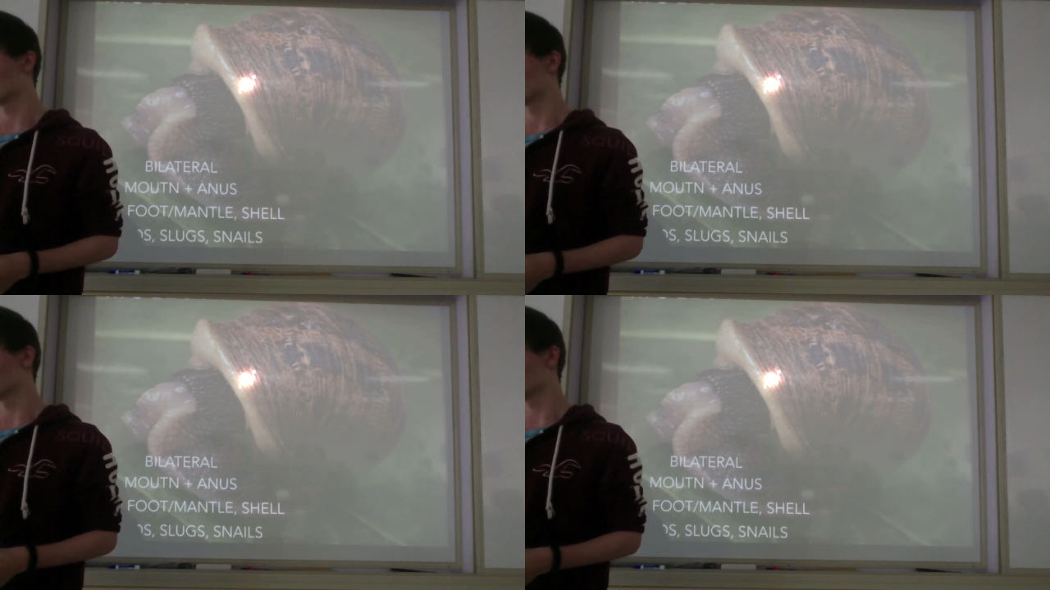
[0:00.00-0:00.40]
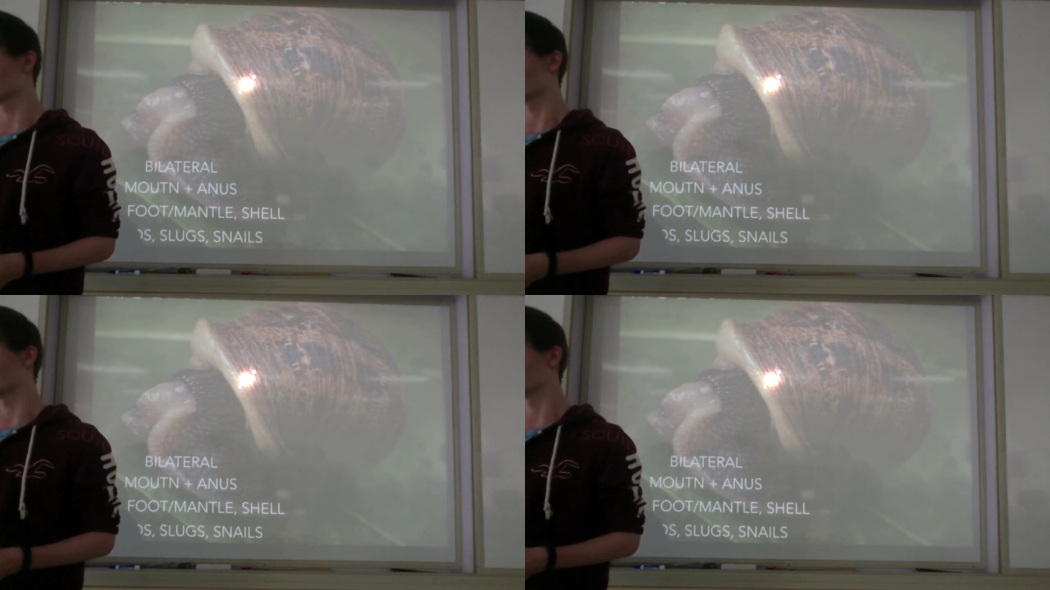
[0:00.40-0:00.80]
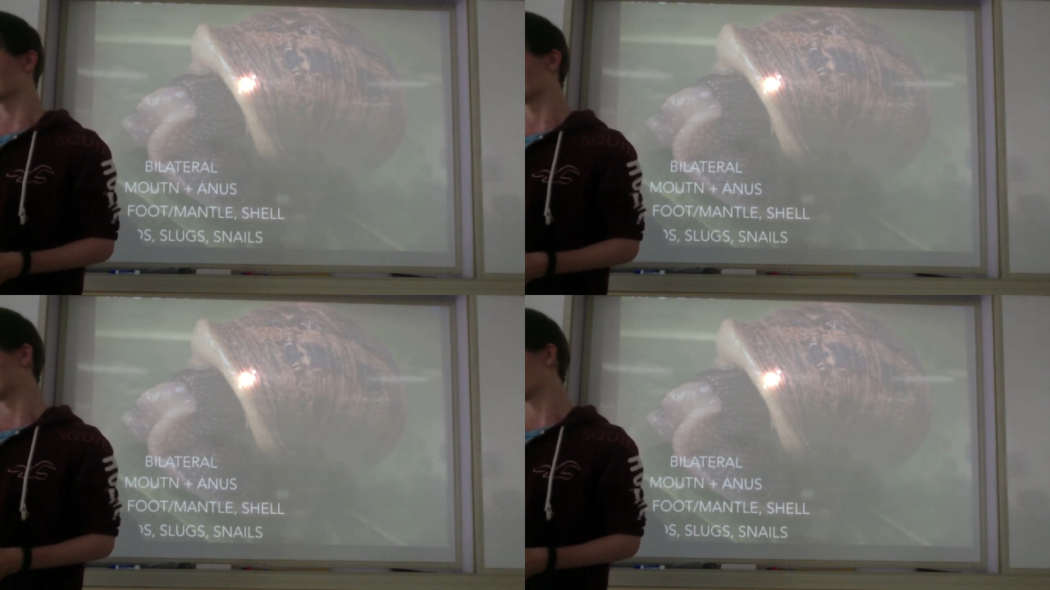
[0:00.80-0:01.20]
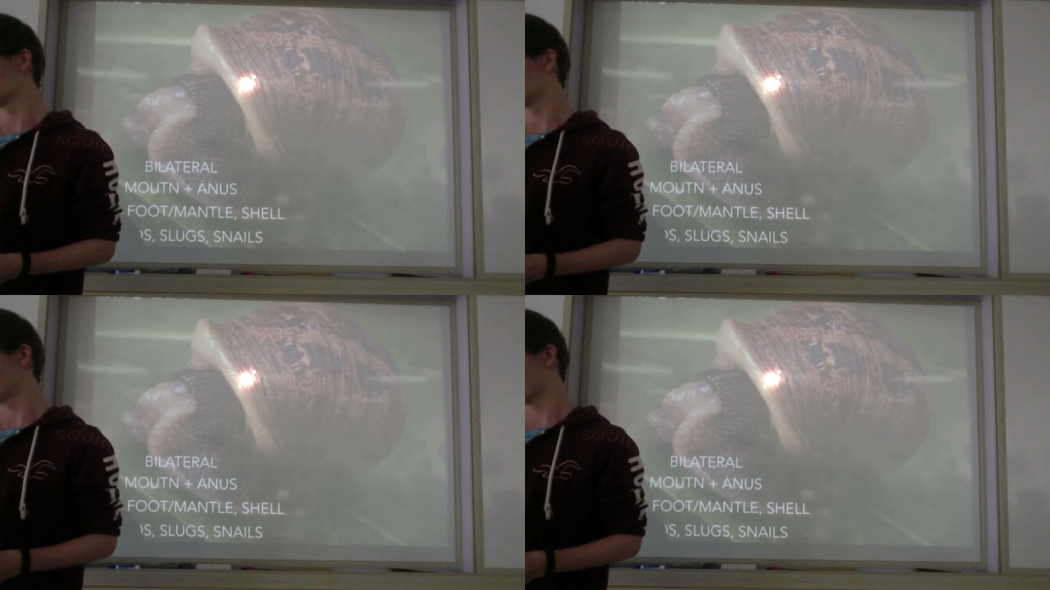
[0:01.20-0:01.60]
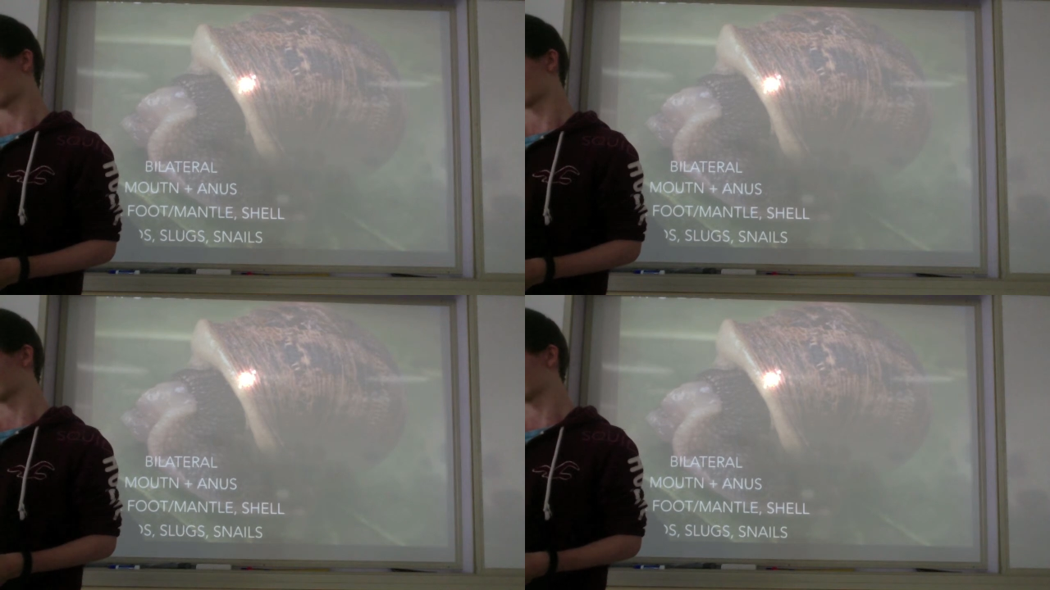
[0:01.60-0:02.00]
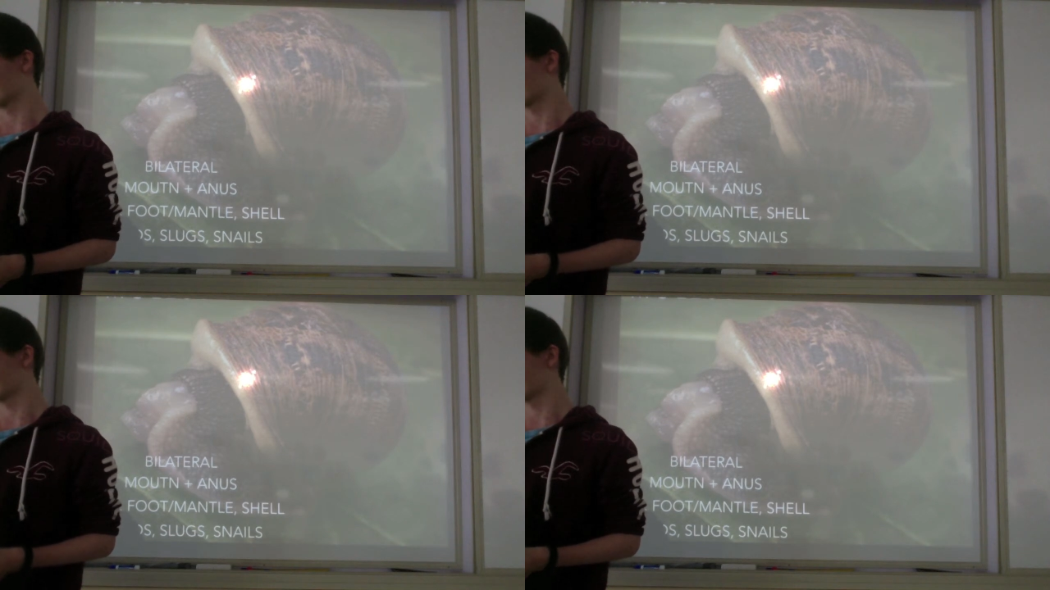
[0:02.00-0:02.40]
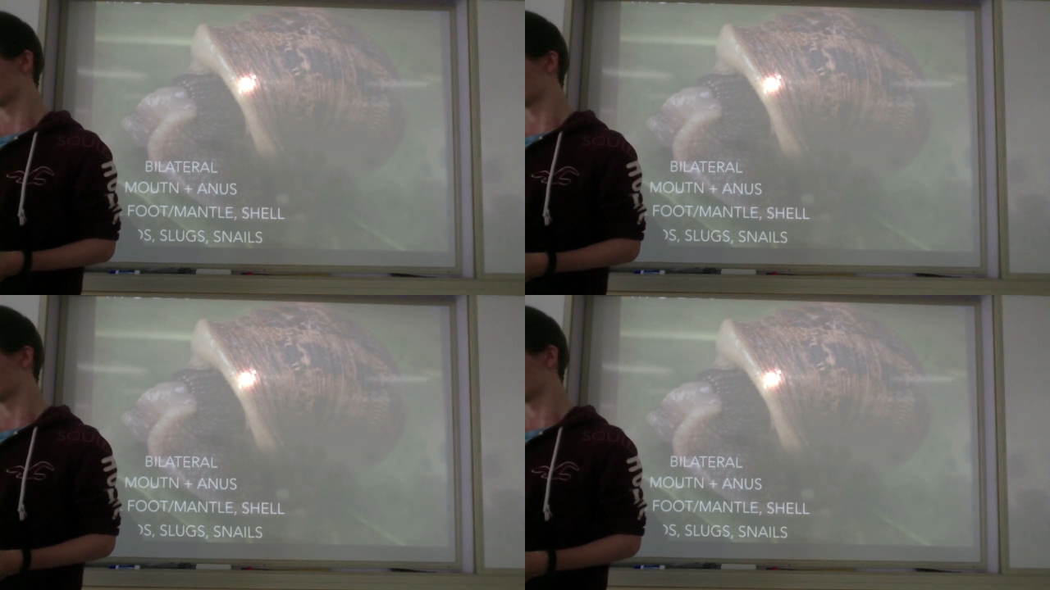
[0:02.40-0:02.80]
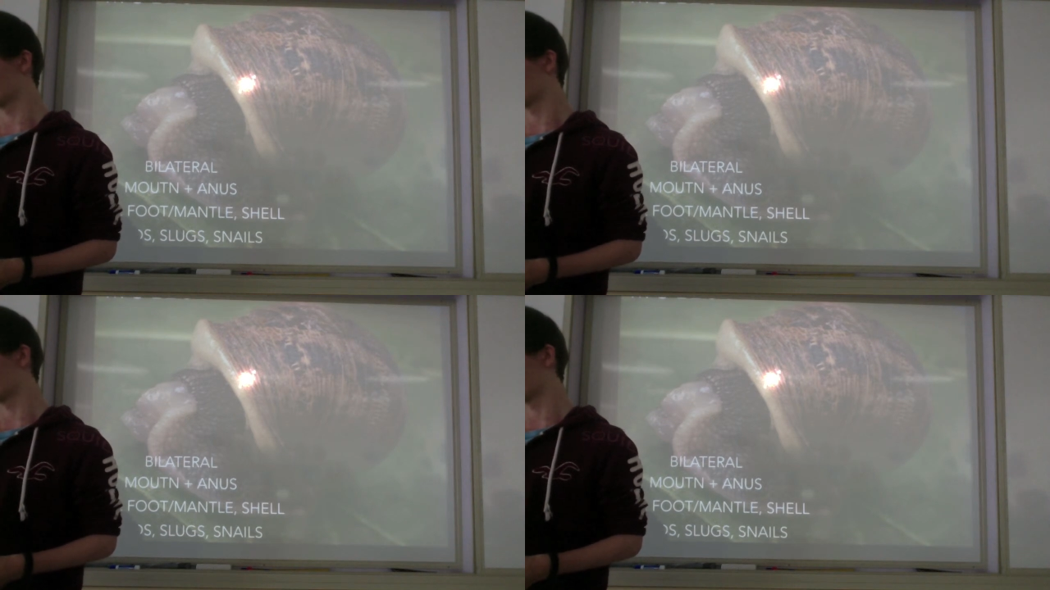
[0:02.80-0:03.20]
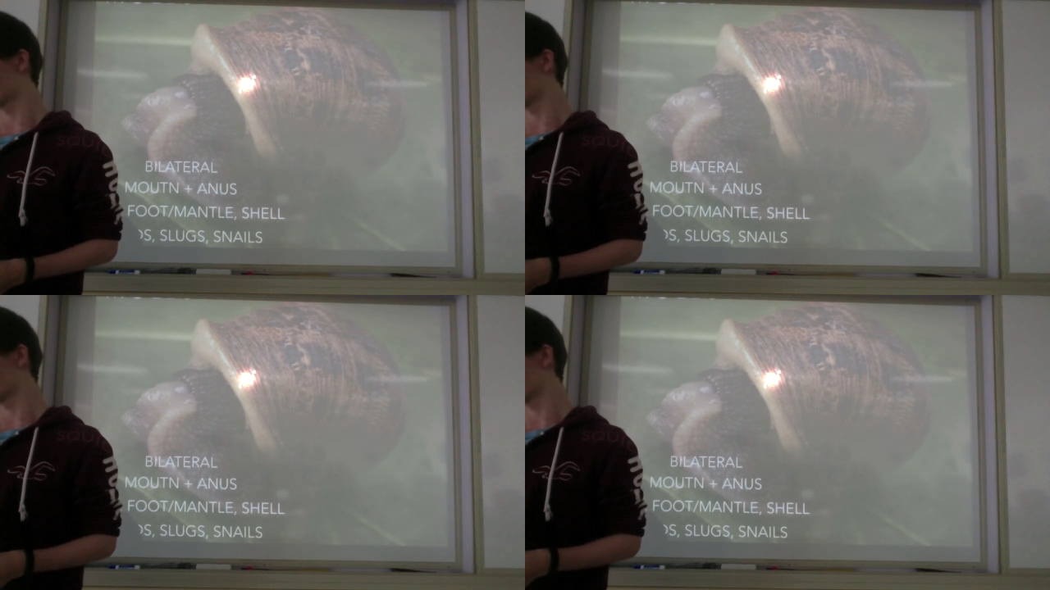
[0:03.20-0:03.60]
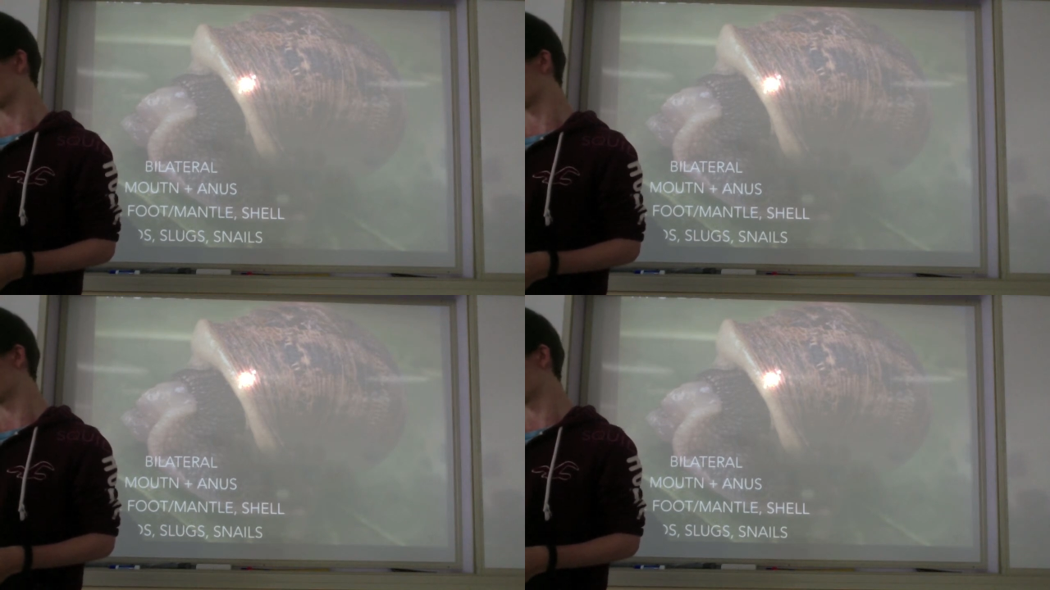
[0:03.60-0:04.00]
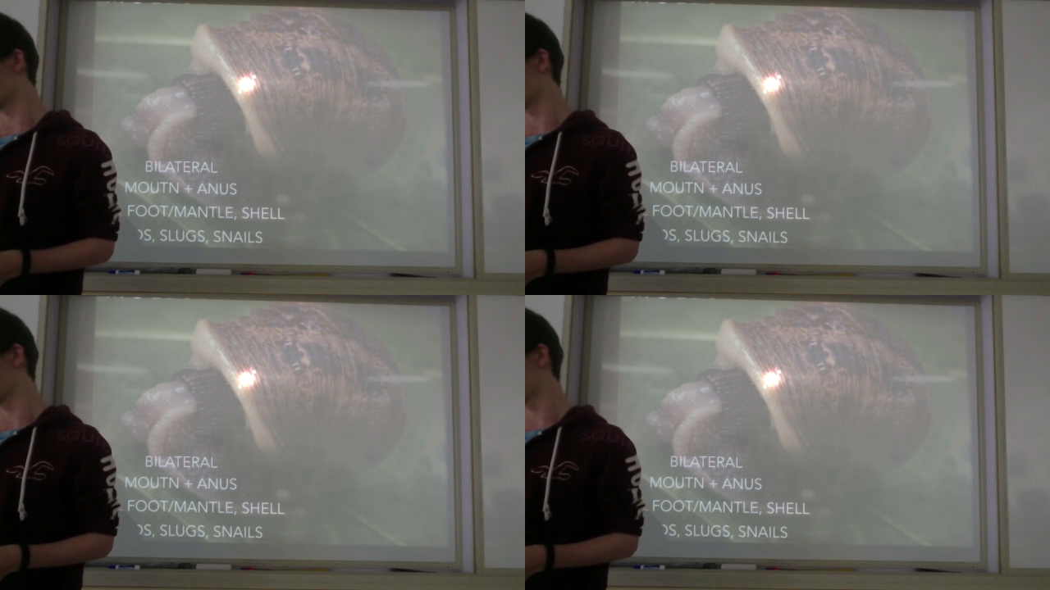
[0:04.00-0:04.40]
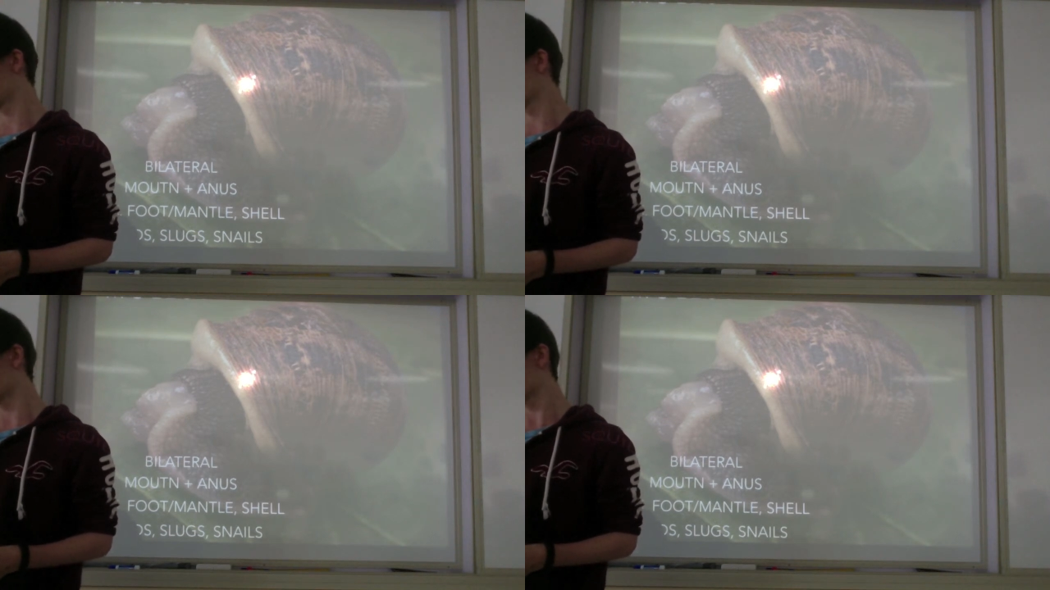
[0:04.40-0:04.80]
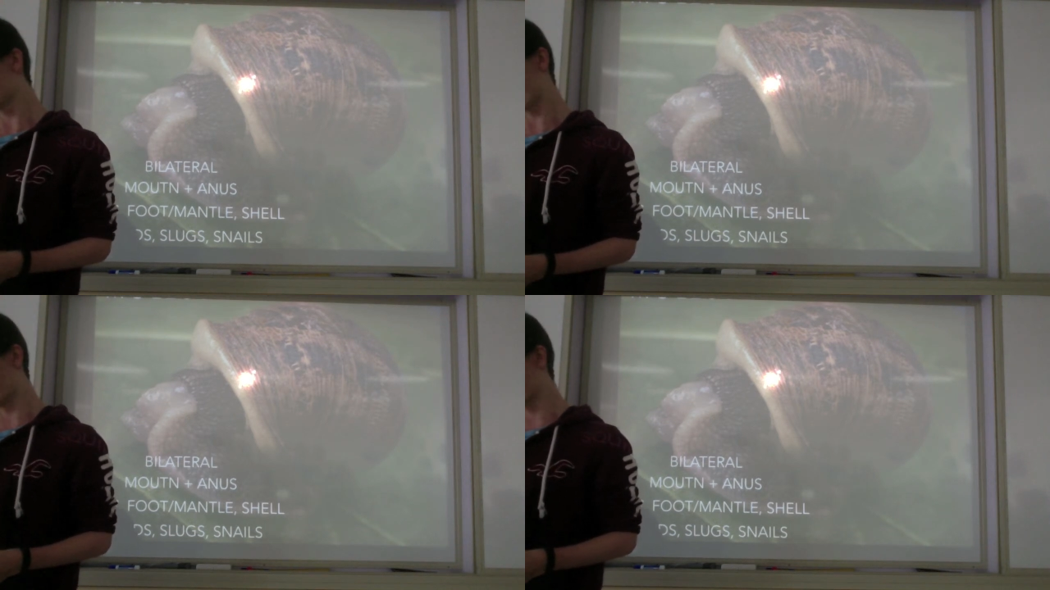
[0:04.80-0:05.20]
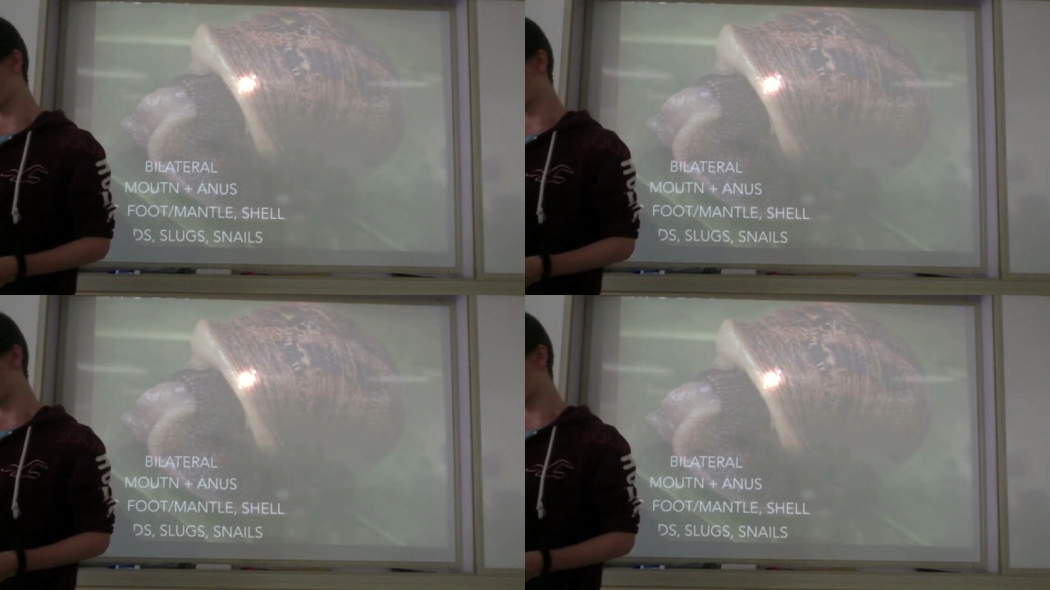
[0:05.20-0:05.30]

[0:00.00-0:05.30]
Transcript: Nobody's mouth can be seen.